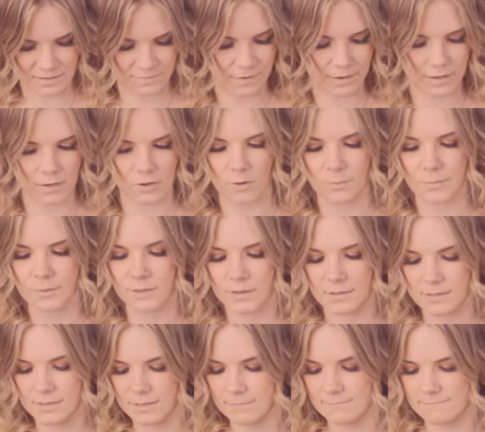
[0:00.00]
if I can open
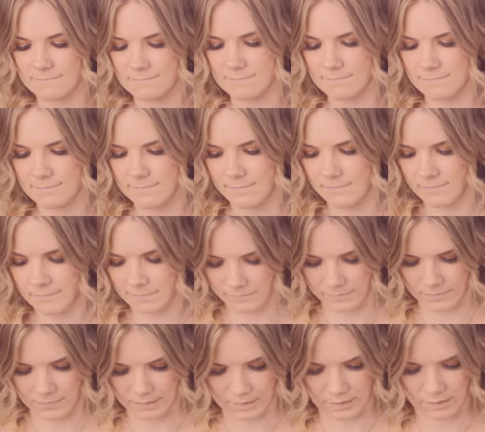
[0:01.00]
this.
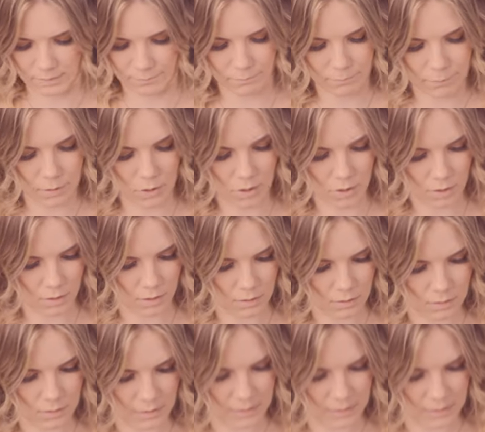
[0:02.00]
I'm gonna pull